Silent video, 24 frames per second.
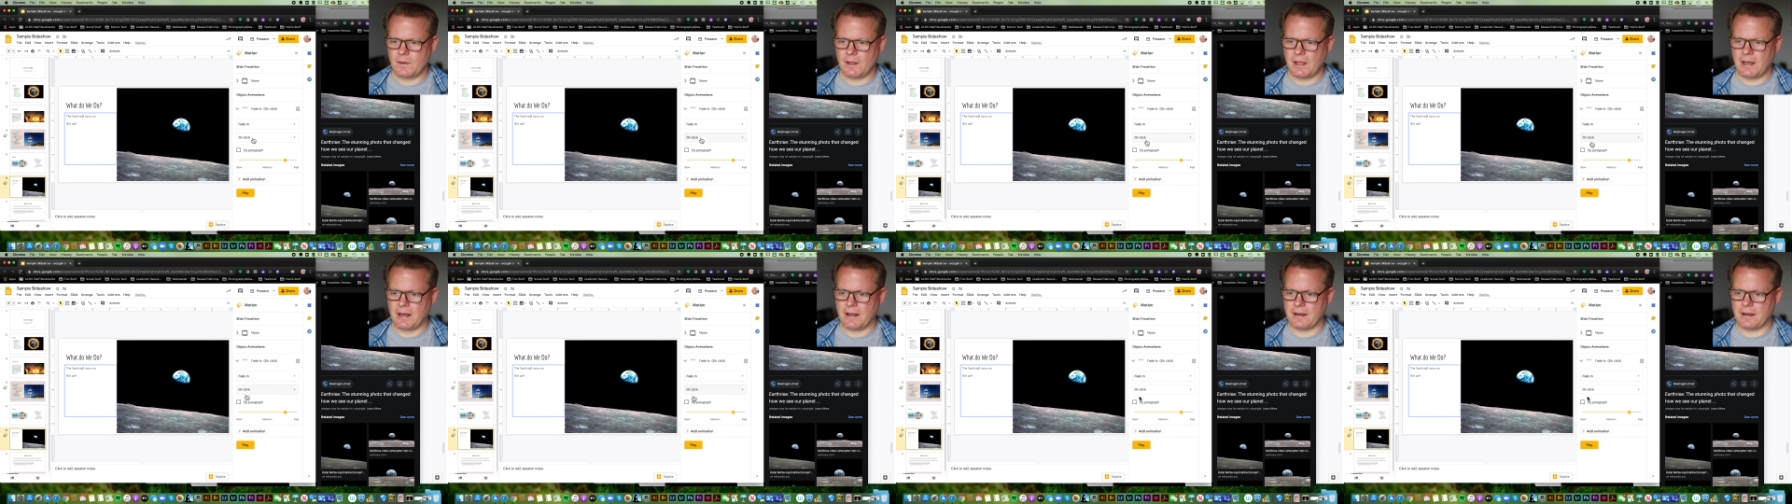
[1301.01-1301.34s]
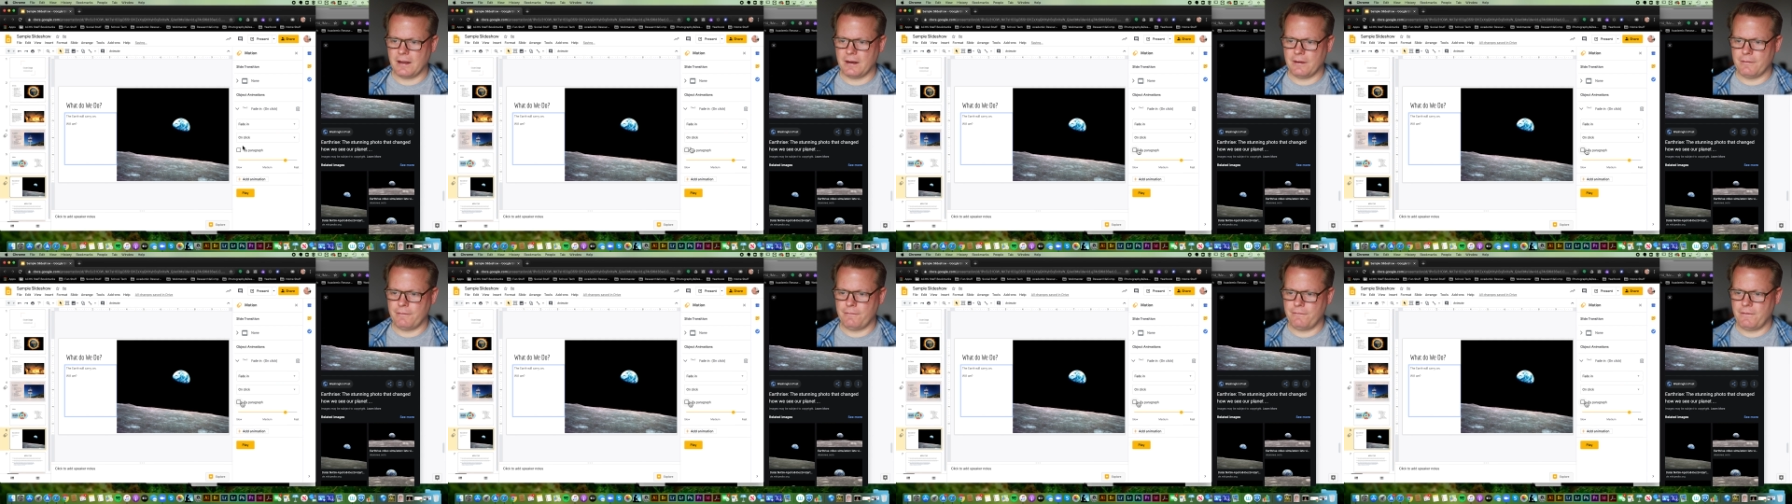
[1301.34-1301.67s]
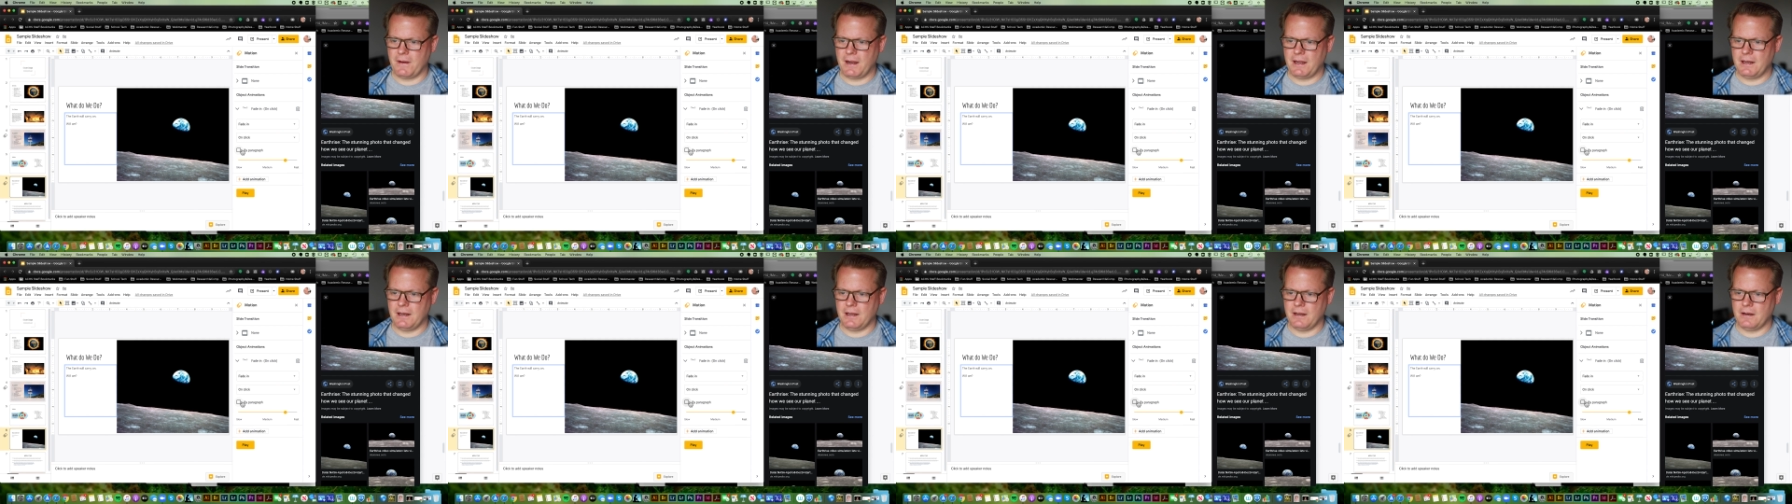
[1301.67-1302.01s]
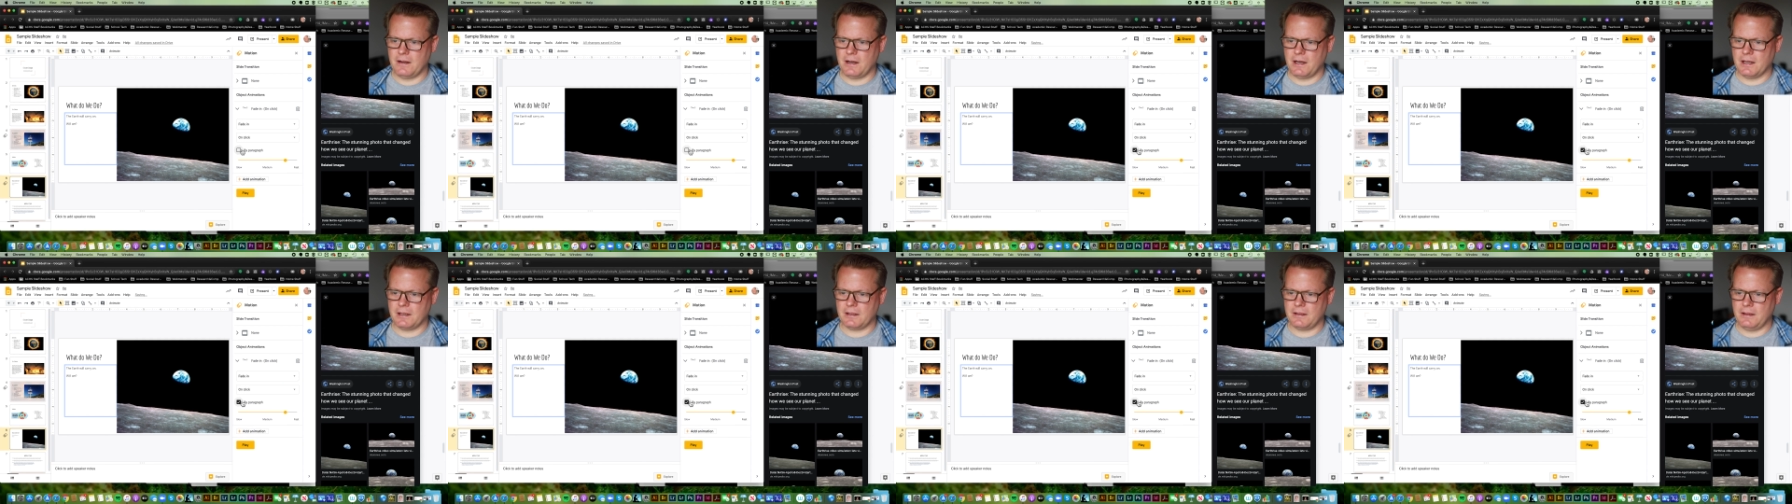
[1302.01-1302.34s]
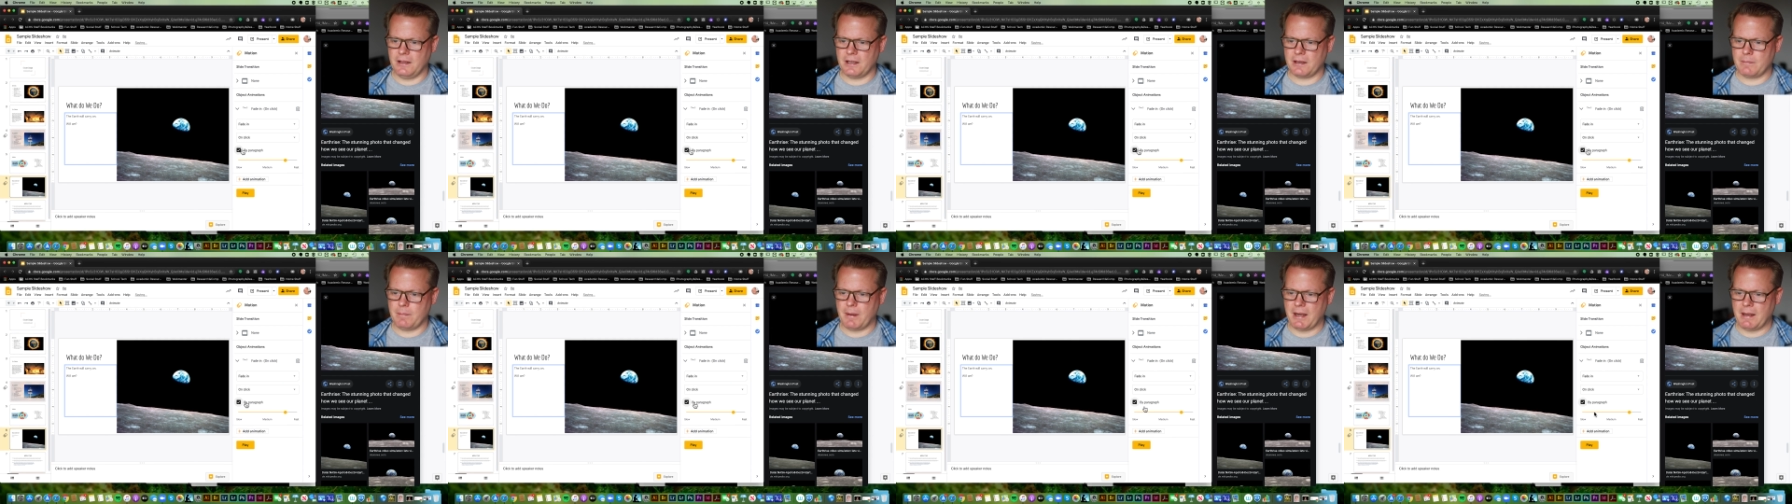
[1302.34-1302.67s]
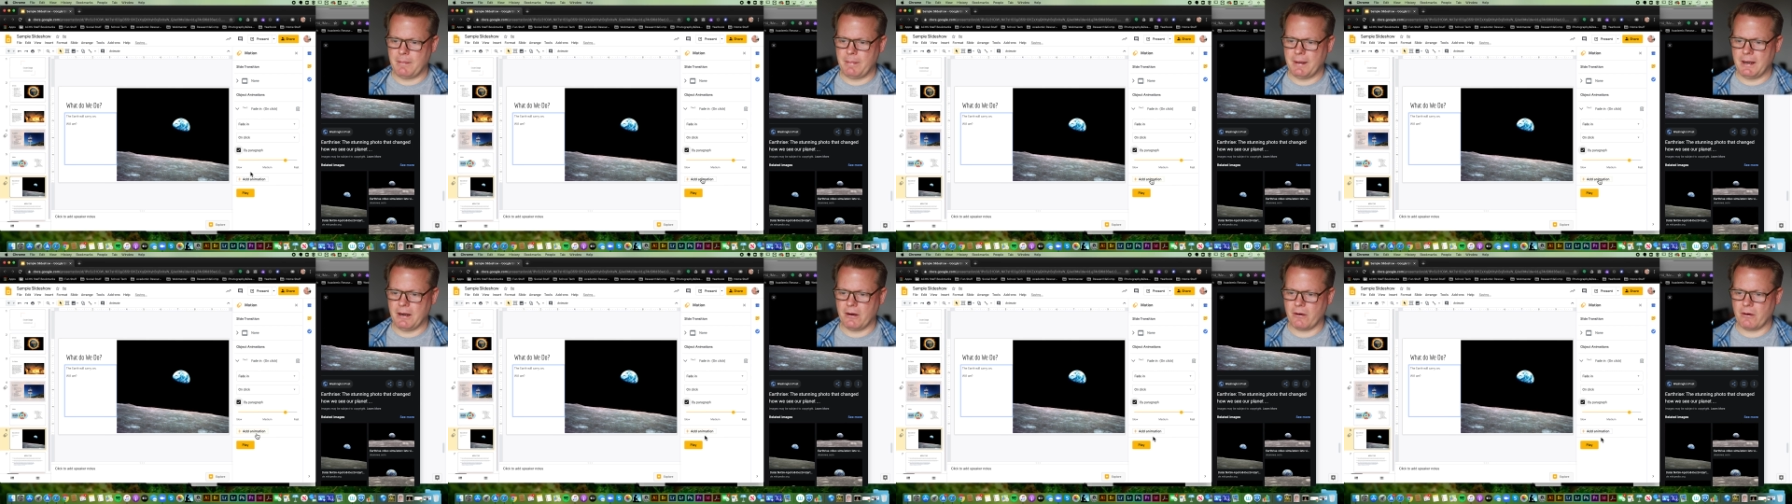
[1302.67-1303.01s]
And I'm going to fade in on click by
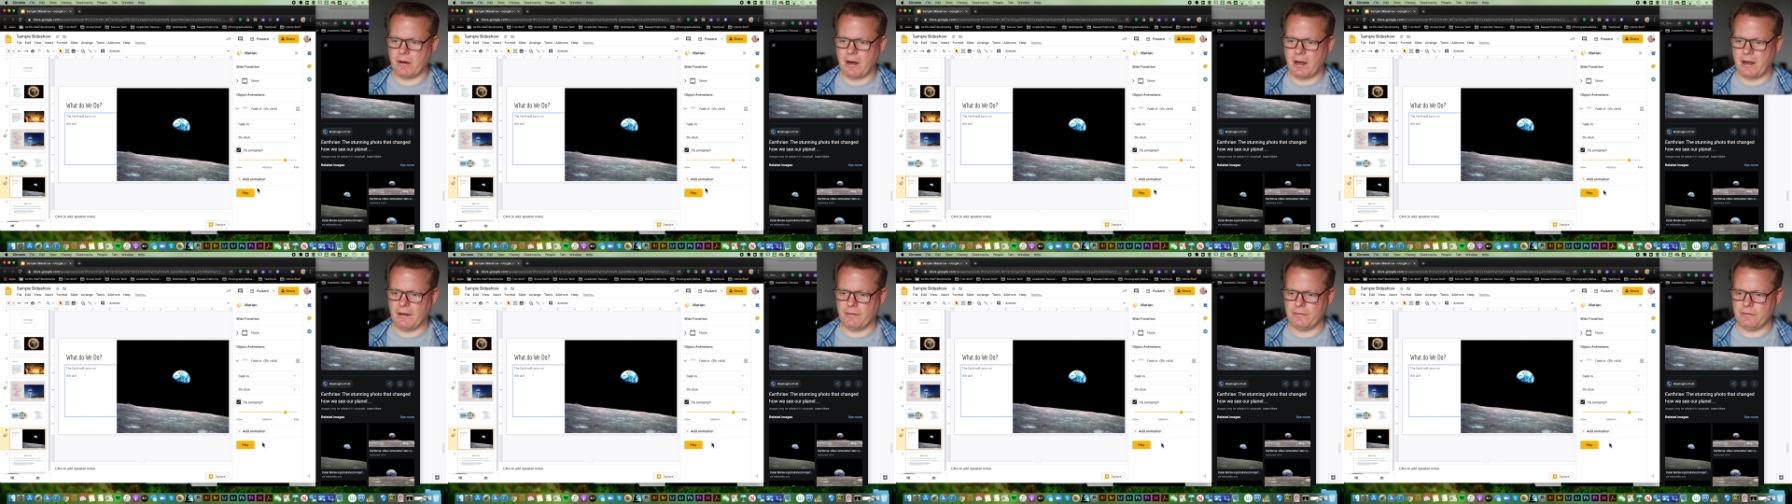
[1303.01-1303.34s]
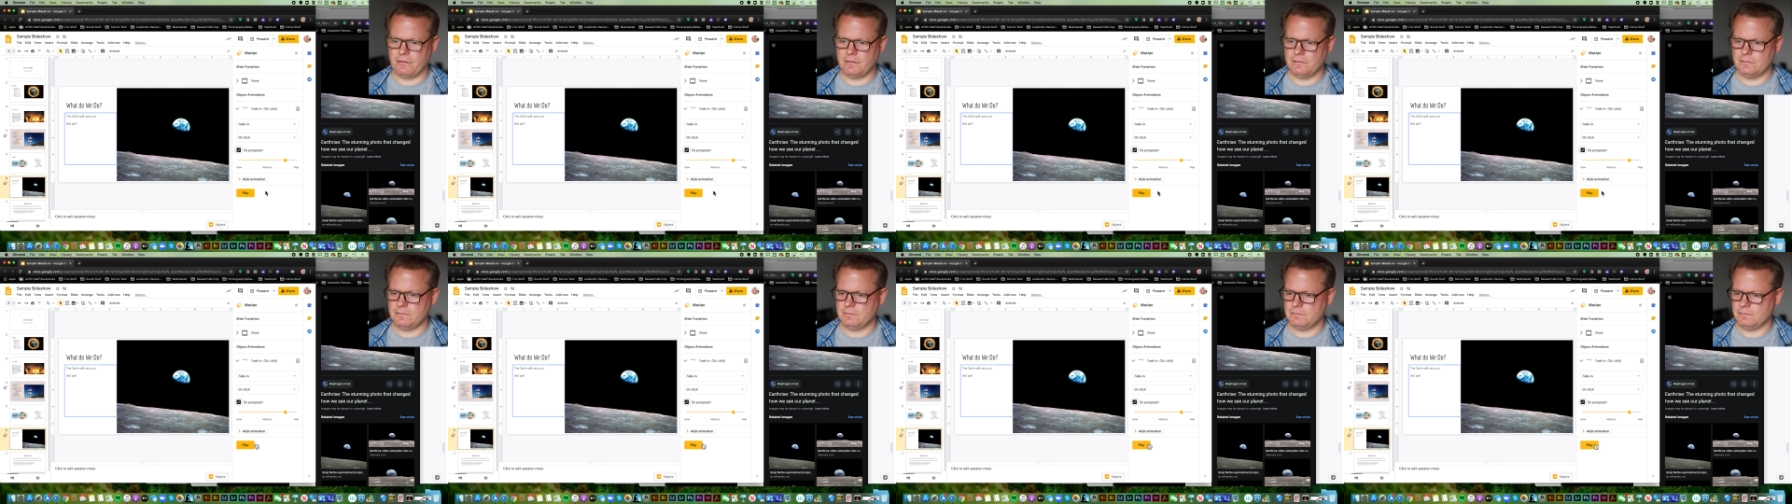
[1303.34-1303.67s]
paragraph.